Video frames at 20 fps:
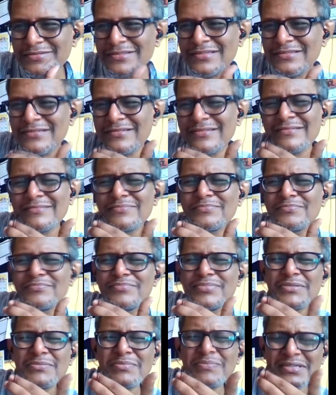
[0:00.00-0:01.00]
Yeah,
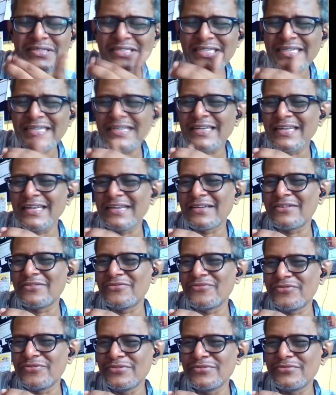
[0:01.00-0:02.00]
people take care of
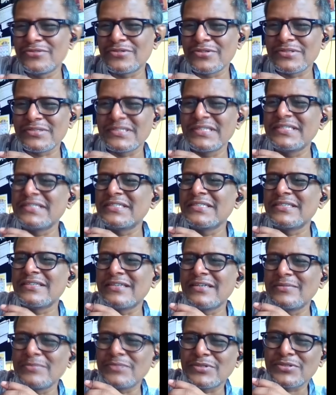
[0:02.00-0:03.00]
you. Society
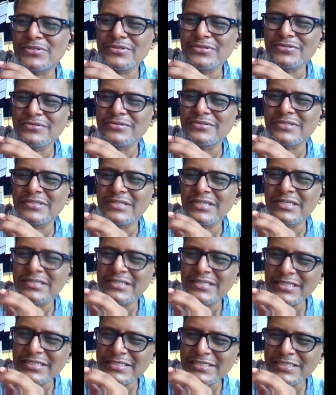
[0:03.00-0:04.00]
comes to you. It
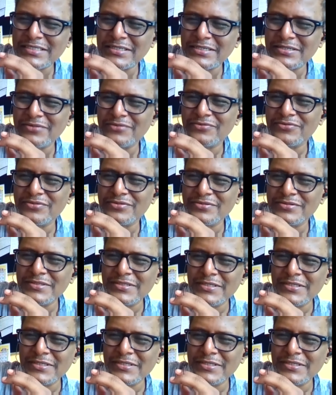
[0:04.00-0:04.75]
takes care of you.